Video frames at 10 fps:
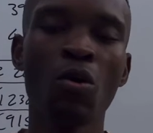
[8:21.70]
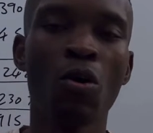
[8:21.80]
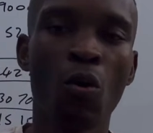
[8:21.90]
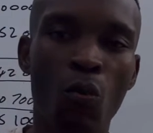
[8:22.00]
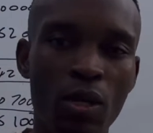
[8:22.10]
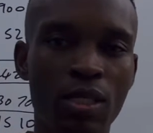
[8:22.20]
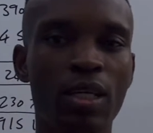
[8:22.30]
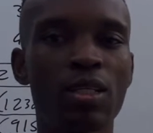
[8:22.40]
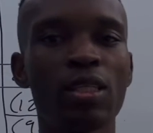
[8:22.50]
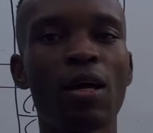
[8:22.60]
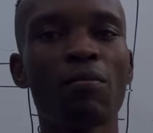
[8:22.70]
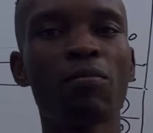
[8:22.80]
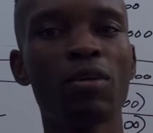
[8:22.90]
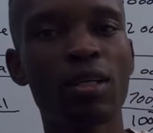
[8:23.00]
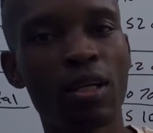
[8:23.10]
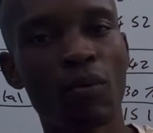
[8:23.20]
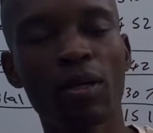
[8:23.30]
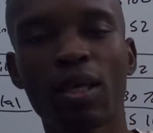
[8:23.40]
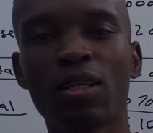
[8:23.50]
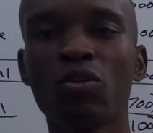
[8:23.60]
we set them in a way
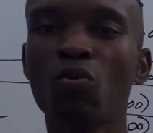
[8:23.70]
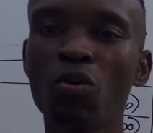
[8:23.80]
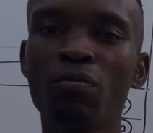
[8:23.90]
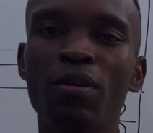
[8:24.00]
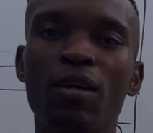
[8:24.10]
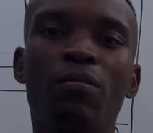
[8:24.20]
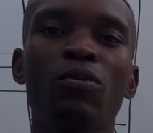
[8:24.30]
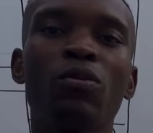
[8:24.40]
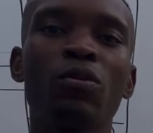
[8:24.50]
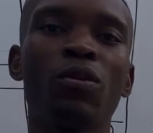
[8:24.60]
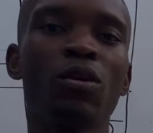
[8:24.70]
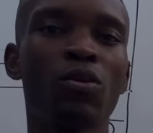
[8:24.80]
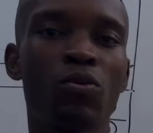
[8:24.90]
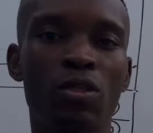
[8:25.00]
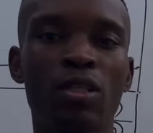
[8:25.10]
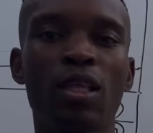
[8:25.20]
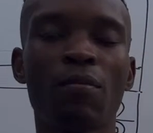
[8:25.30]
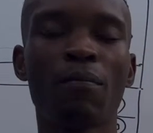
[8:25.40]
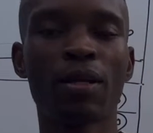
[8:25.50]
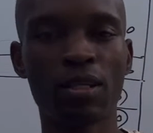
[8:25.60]
that you won't be able to see them.
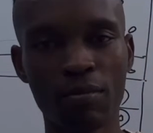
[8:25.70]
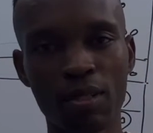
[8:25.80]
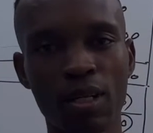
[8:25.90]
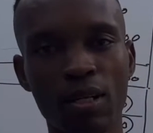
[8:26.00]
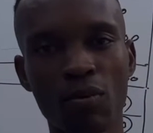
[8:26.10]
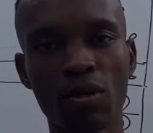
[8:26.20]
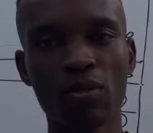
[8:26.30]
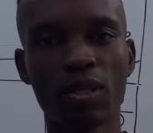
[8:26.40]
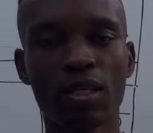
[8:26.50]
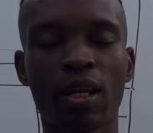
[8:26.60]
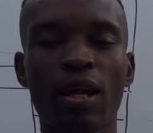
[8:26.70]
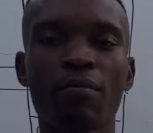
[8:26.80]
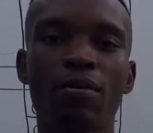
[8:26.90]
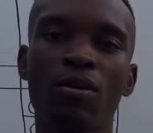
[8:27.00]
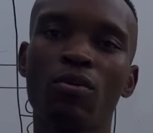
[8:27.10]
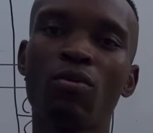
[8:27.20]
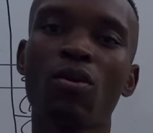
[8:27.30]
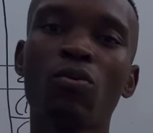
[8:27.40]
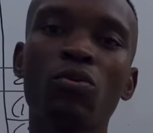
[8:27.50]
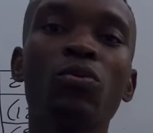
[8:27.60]
But immediately when you subscribe, you are
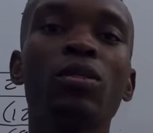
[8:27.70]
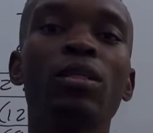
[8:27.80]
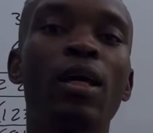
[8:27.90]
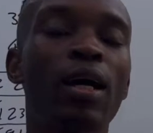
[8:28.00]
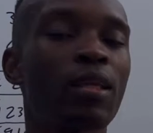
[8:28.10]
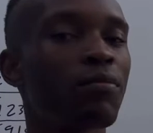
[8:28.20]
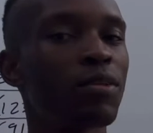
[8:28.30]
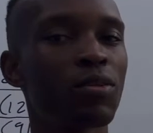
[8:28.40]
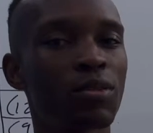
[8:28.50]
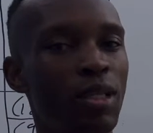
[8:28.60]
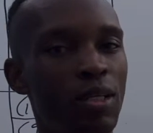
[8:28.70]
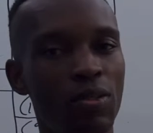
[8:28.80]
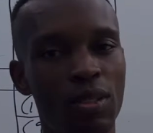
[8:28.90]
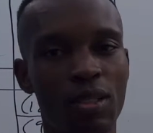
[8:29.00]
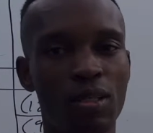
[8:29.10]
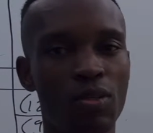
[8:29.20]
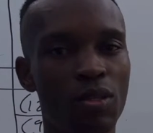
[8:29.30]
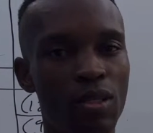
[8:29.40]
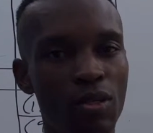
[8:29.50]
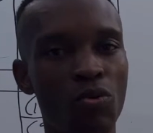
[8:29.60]
going to see the other videos that is you
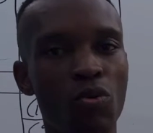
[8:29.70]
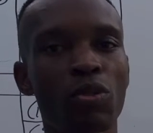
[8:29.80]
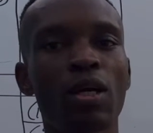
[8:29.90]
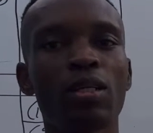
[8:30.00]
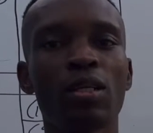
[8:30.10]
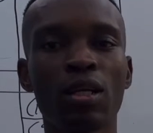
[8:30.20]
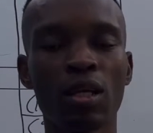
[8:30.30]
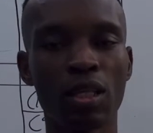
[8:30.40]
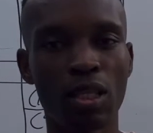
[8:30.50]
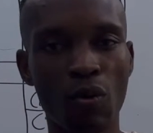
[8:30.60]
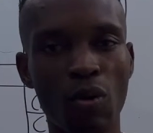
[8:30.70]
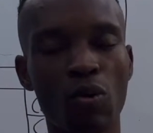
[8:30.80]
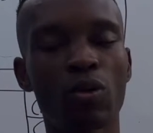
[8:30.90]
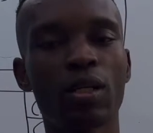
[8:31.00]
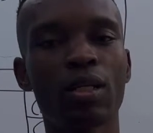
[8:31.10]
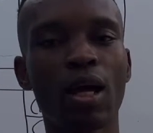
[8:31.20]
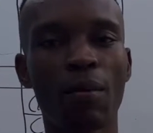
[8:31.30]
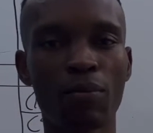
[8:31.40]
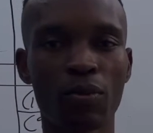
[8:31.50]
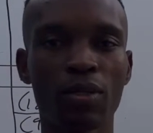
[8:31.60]
didn't know that they were already
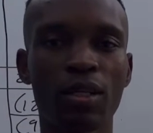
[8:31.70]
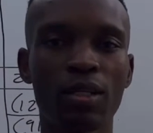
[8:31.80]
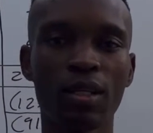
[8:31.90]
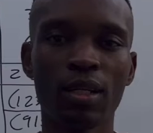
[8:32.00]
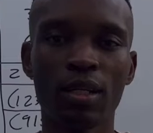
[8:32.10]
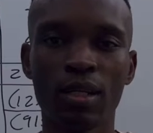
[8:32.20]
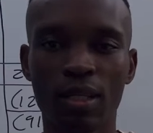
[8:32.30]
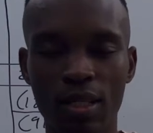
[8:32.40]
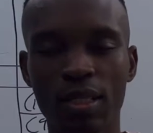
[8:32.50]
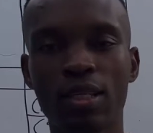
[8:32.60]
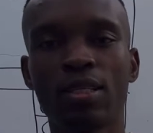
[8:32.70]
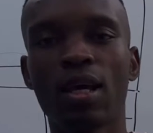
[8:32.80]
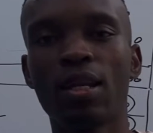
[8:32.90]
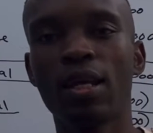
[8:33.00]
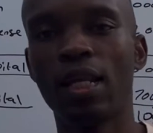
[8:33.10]
uploaded in this channel.